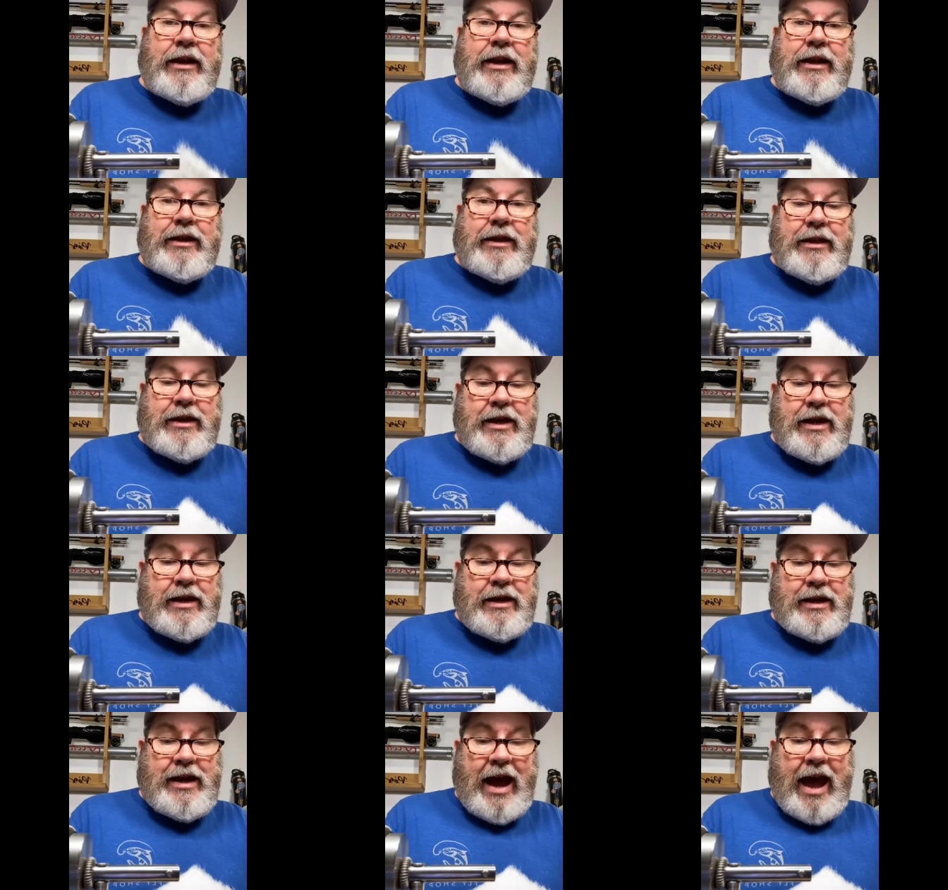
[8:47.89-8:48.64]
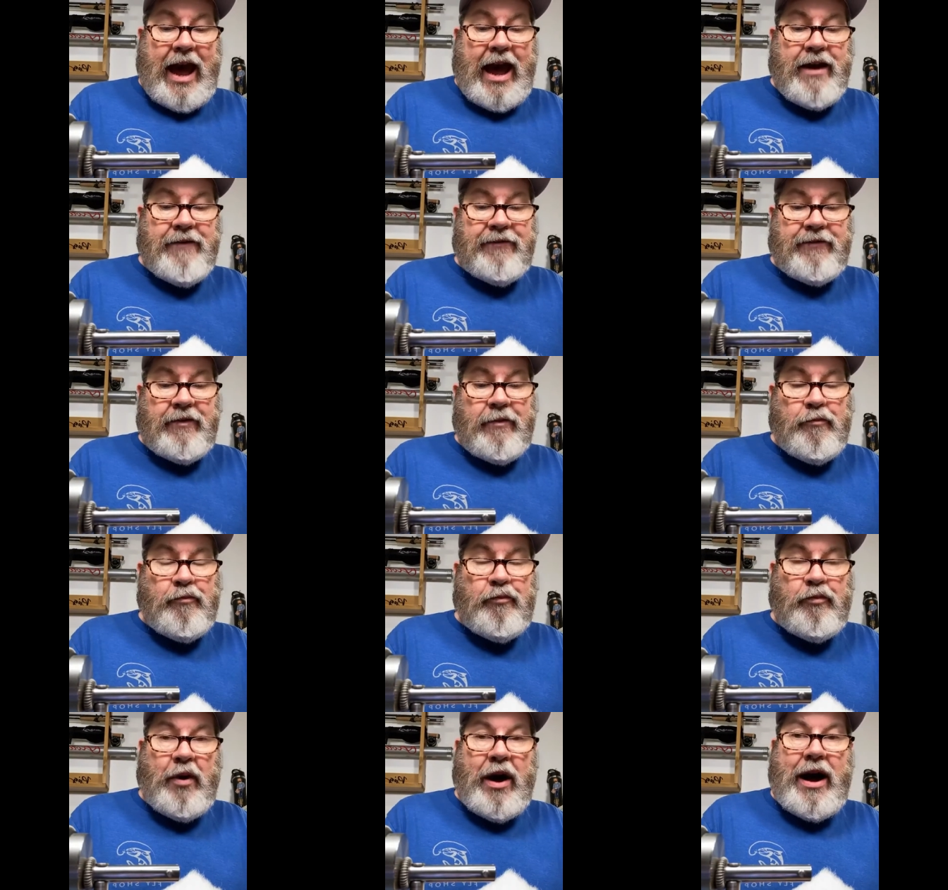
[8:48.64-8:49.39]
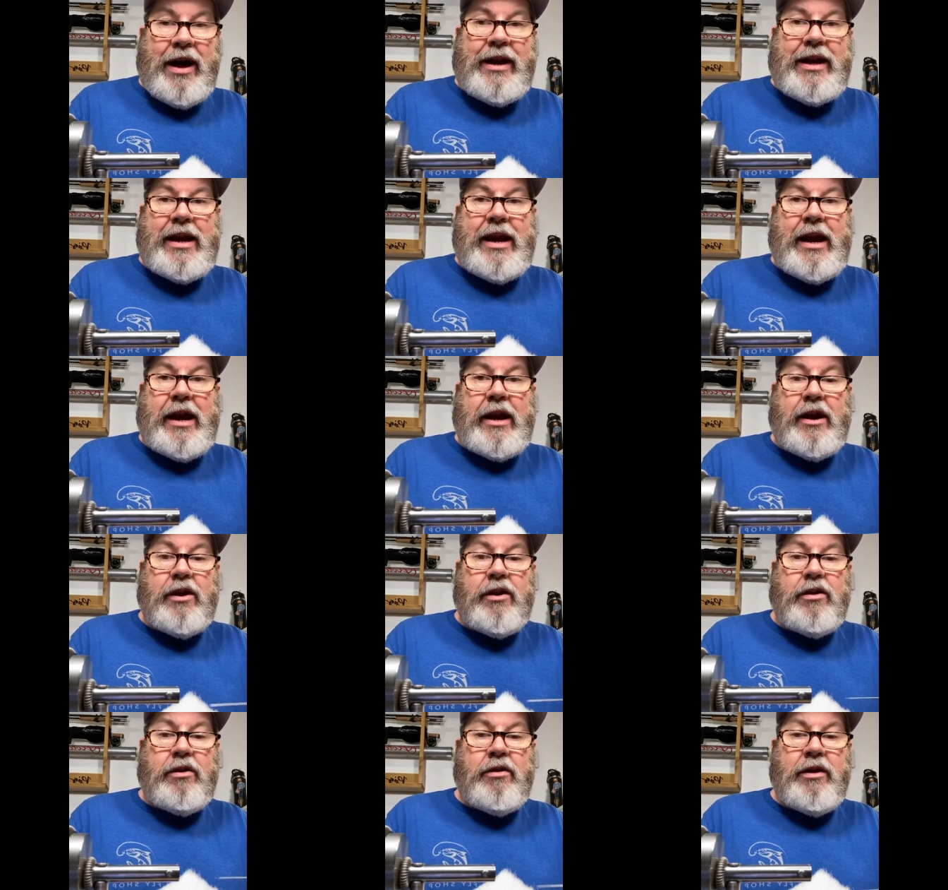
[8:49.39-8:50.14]
the calf body
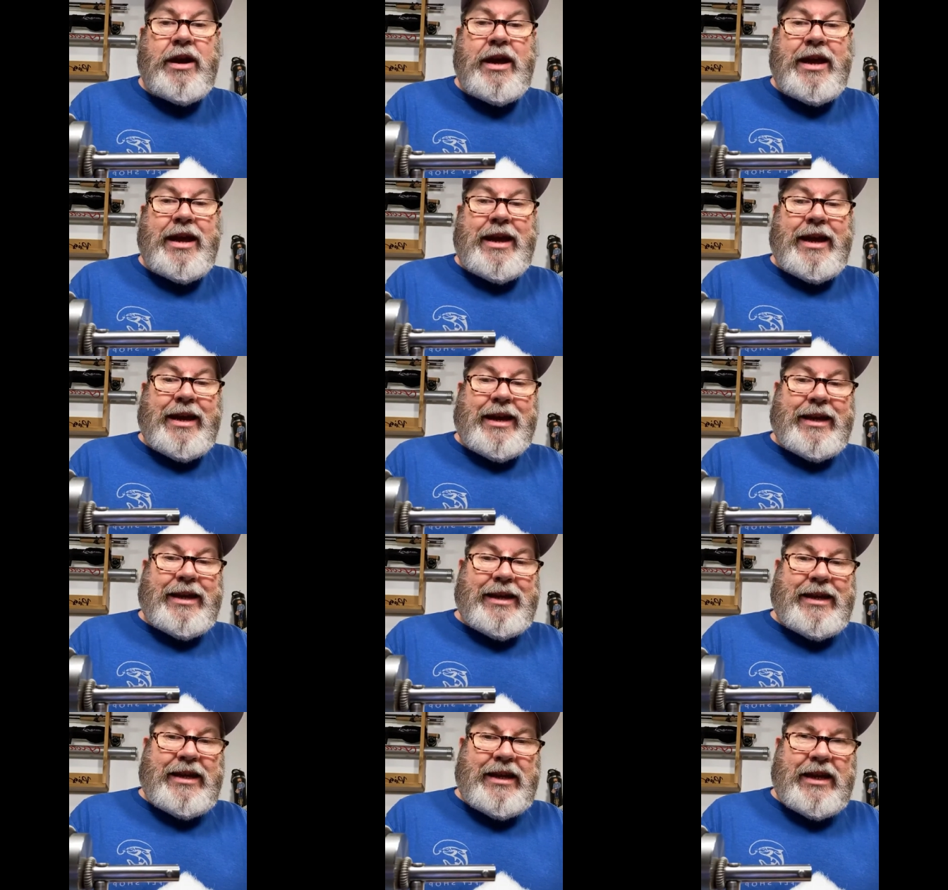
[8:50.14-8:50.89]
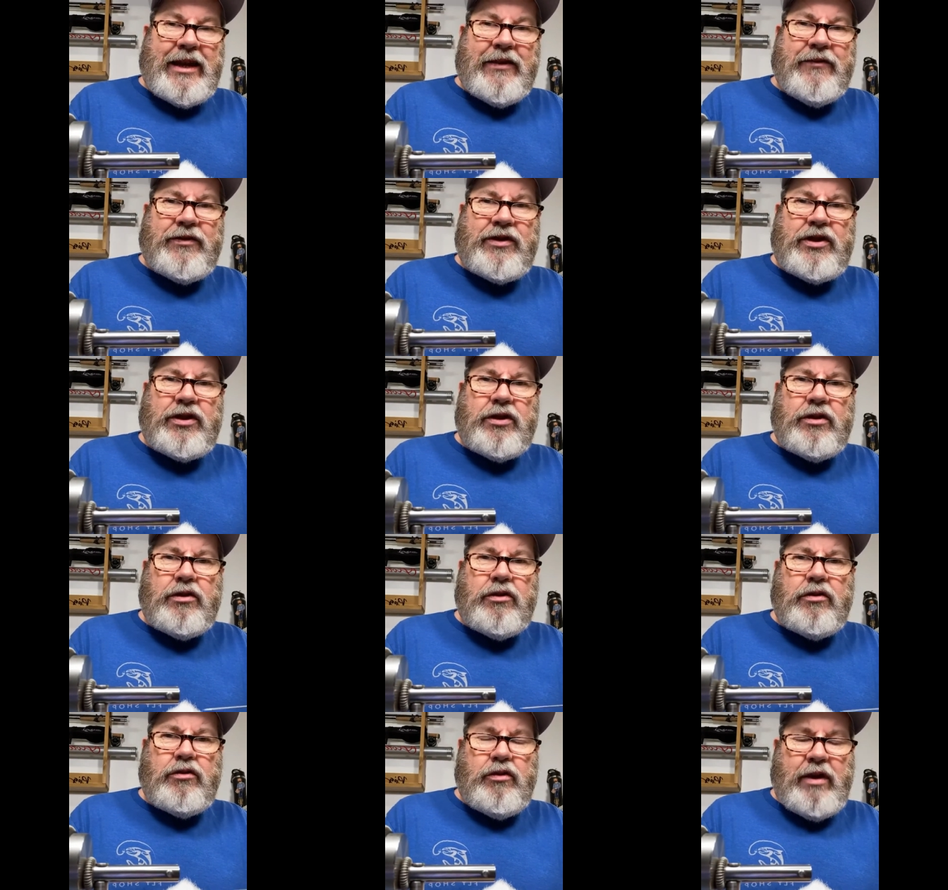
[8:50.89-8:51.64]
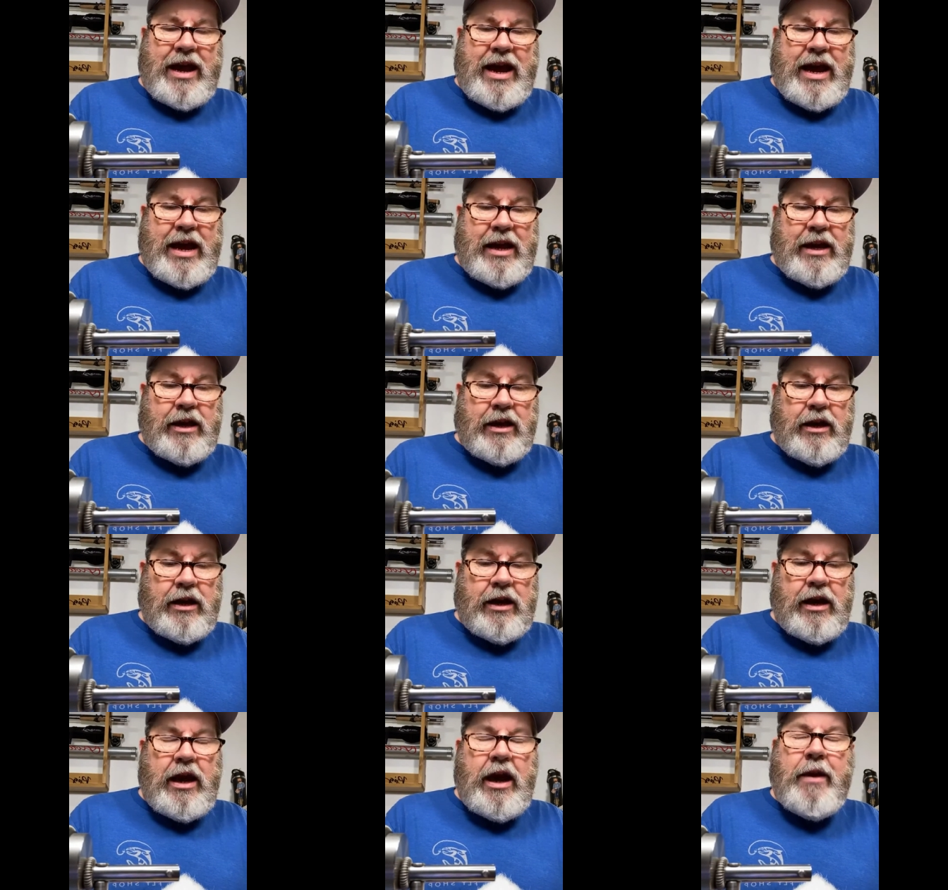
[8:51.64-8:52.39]
hair gives you a
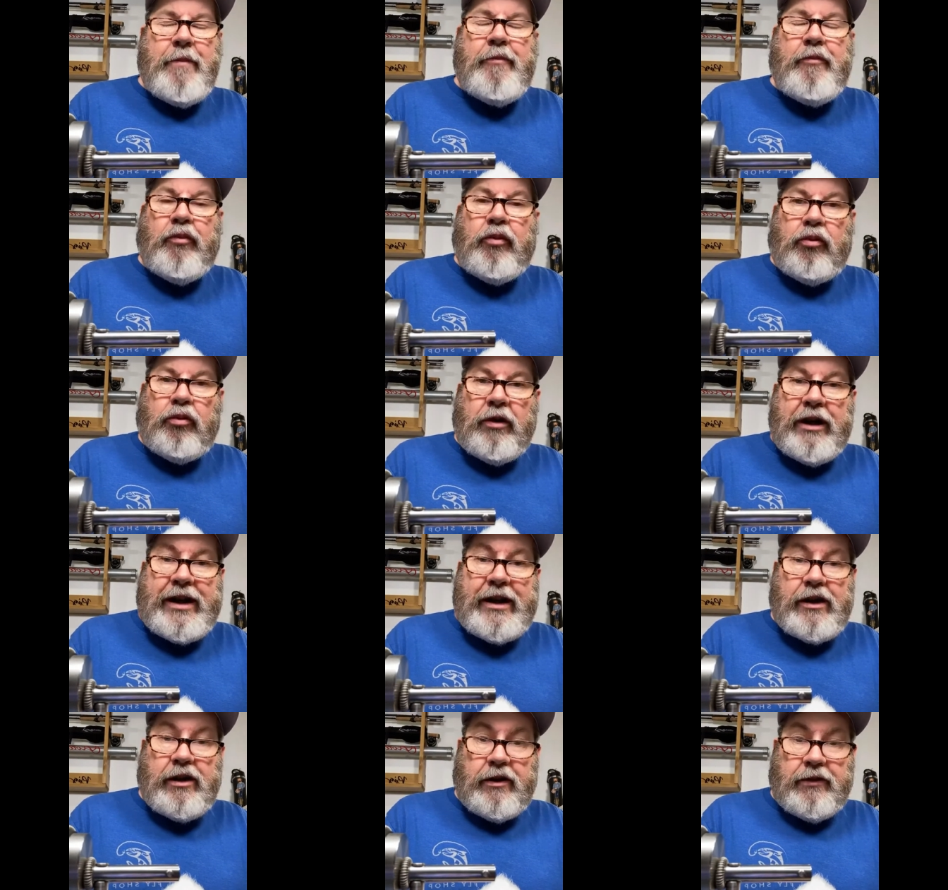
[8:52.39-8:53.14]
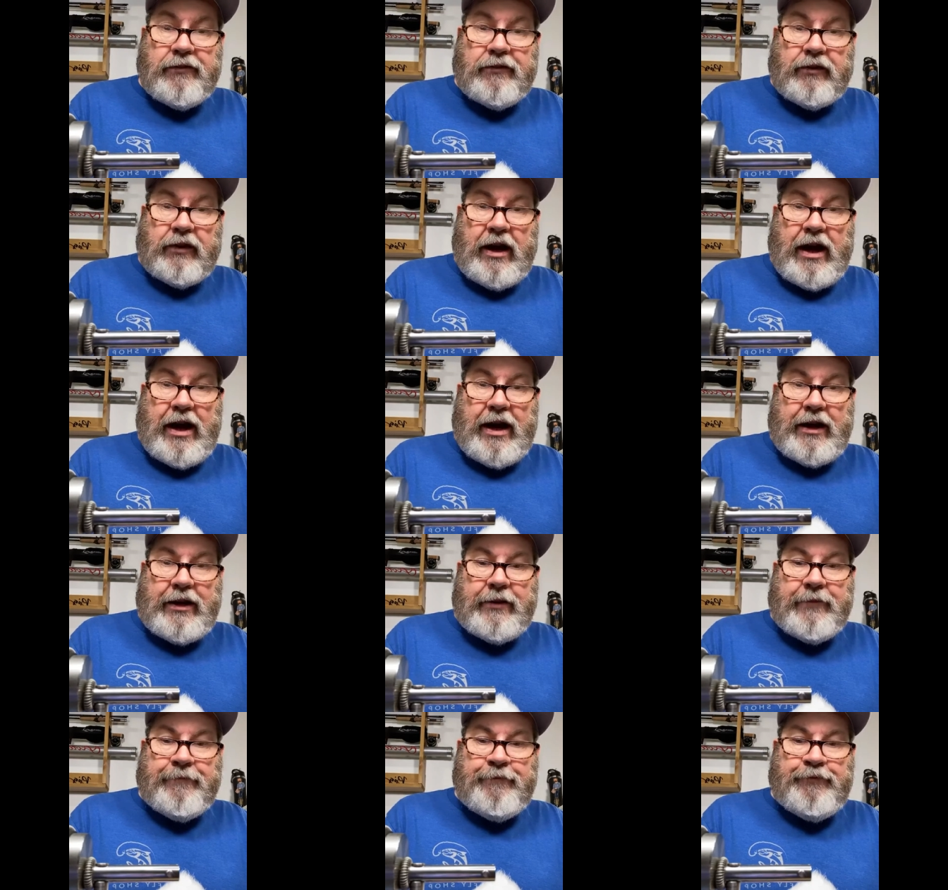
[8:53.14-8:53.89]
prettier fly.